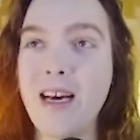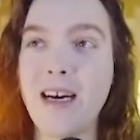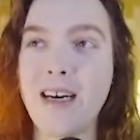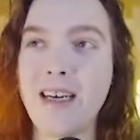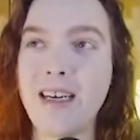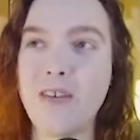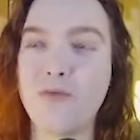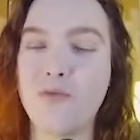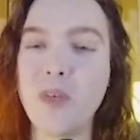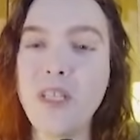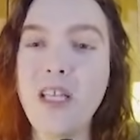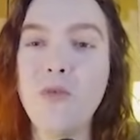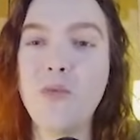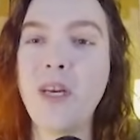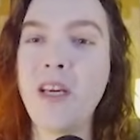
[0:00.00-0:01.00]
It
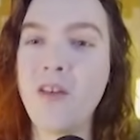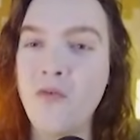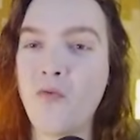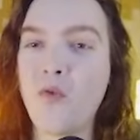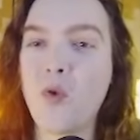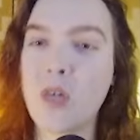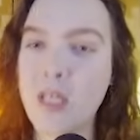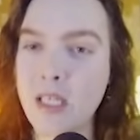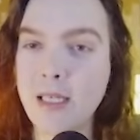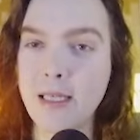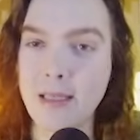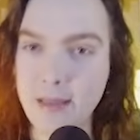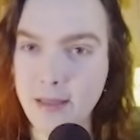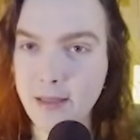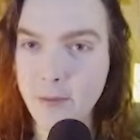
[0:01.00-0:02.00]
really
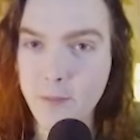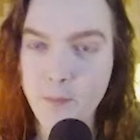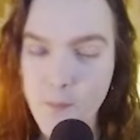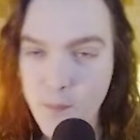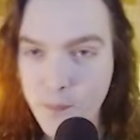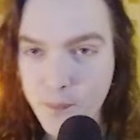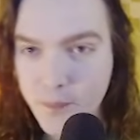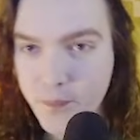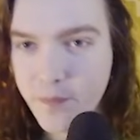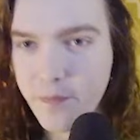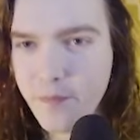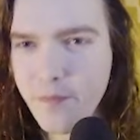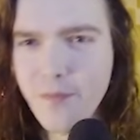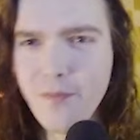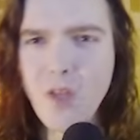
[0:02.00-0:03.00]
reinforces
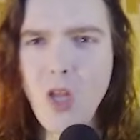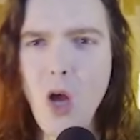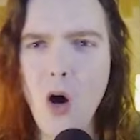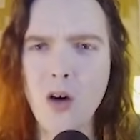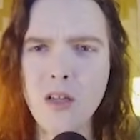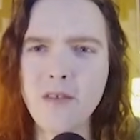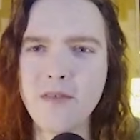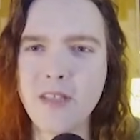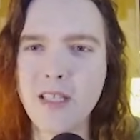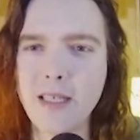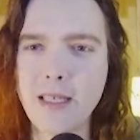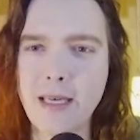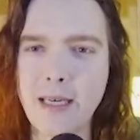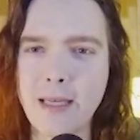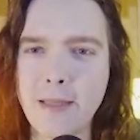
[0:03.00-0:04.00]
all of
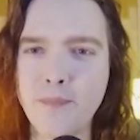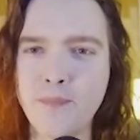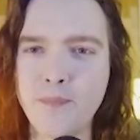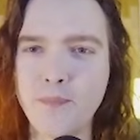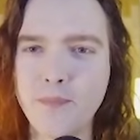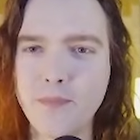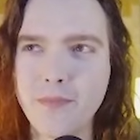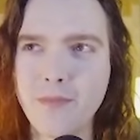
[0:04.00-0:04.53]
the,